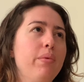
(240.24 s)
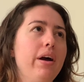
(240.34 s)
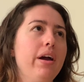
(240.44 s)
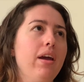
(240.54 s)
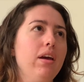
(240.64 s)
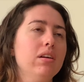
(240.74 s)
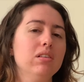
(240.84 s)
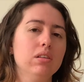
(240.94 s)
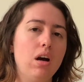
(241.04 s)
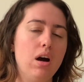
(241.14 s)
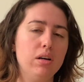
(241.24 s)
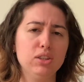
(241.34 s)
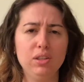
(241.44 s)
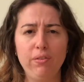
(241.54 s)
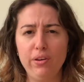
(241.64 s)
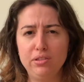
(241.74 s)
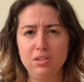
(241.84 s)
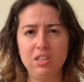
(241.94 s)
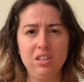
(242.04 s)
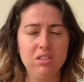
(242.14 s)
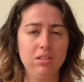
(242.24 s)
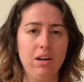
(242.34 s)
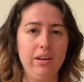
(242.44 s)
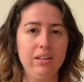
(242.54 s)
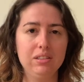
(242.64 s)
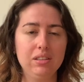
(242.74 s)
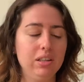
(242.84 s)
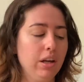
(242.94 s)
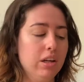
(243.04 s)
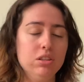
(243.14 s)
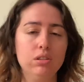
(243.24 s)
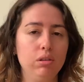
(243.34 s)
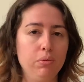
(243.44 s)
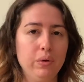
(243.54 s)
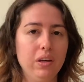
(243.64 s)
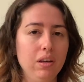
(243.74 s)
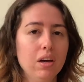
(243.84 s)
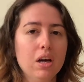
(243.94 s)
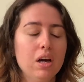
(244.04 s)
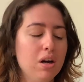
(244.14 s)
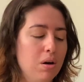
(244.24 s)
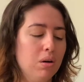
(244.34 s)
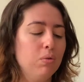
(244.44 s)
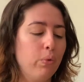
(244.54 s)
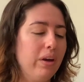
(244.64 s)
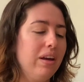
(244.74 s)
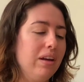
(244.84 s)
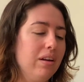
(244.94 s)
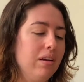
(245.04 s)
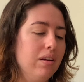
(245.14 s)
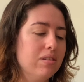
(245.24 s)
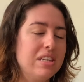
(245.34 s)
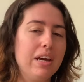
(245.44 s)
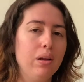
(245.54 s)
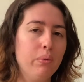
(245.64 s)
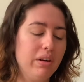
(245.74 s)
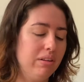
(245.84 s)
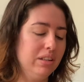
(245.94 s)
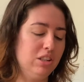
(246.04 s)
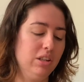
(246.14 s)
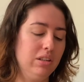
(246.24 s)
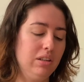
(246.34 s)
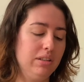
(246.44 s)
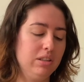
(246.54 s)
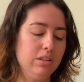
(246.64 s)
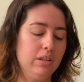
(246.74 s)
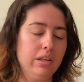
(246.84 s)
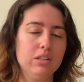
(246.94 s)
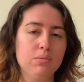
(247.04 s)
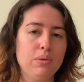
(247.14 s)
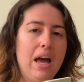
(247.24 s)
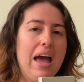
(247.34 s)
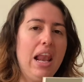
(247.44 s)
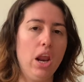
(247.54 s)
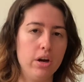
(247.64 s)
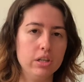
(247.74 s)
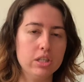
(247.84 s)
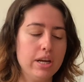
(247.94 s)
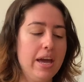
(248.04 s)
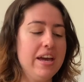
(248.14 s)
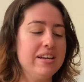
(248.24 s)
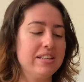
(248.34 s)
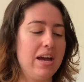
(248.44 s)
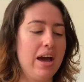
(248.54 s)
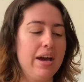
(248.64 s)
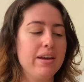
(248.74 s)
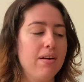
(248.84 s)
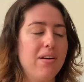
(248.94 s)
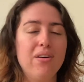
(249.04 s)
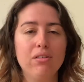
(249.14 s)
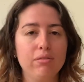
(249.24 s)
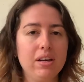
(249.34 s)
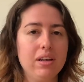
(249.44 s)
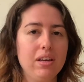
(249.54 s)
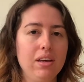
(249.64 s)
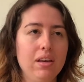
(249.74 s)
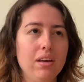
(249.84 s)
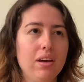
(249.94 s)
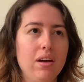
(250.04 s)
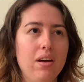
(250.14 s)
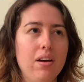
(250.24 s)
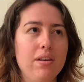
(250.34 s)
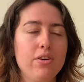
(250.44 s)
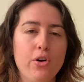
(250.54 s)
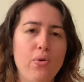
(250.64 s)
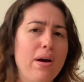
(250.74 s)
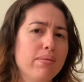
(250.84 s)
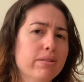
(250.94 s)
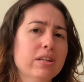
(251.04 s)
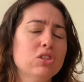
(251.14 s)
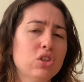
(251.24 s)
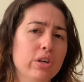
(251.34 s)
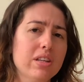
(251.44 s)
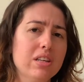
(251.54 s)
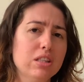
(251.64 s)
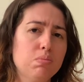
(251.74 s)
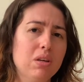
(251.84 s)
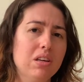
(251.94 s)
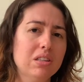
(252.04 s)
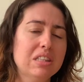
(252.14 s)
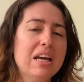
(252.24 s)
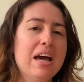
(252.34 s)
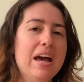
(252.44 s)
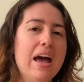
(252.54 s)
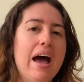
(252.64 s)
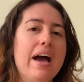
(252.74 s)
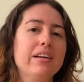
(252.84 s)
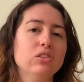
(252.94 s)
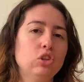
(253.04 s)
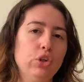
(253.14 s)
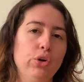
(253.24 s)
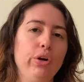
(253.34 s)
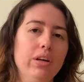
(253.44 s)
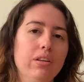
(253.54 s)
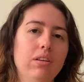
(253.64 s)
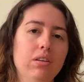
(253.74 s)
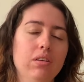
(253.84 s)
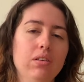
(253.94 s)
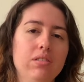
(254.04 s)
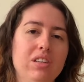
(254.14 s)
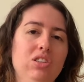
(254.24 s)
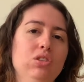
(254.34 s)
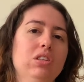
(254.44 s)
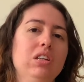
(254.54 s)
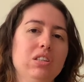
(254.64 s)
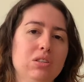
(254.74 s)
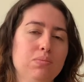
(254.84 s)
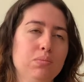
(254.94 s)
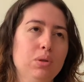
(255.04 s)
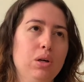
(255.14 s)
my university studies. In history, we deal with nationalism a lot, and I already know I'm going to enjoy this because I enjoy the nationalism